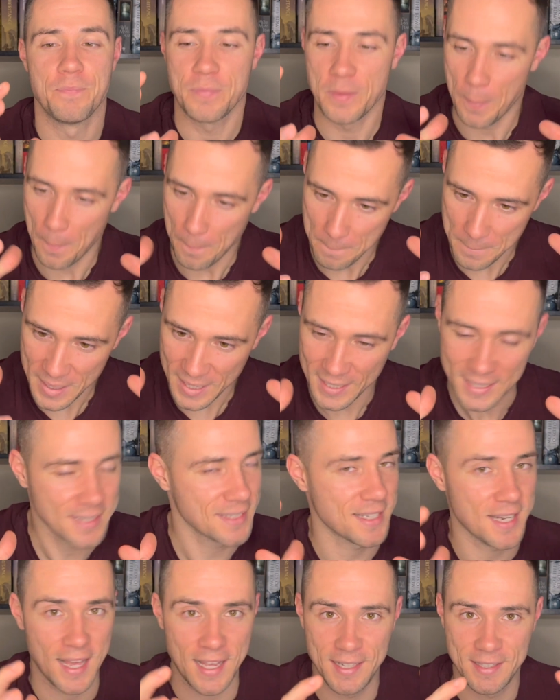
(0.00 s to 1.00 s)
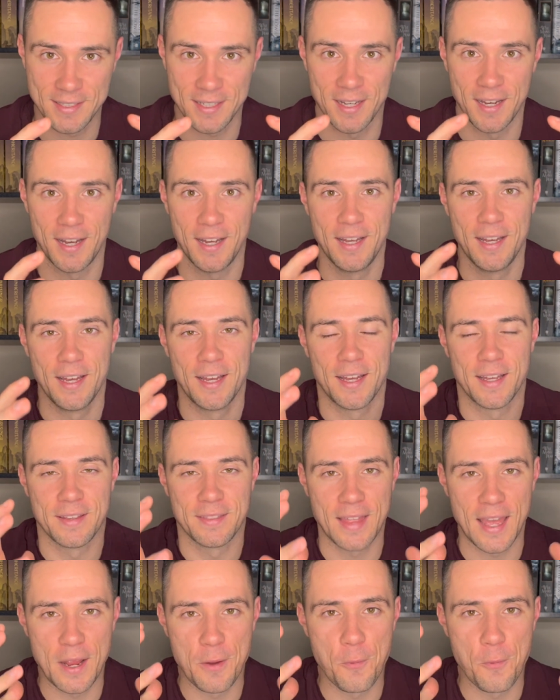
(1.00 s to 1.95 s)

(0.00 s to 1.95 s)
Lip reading: minutes later, they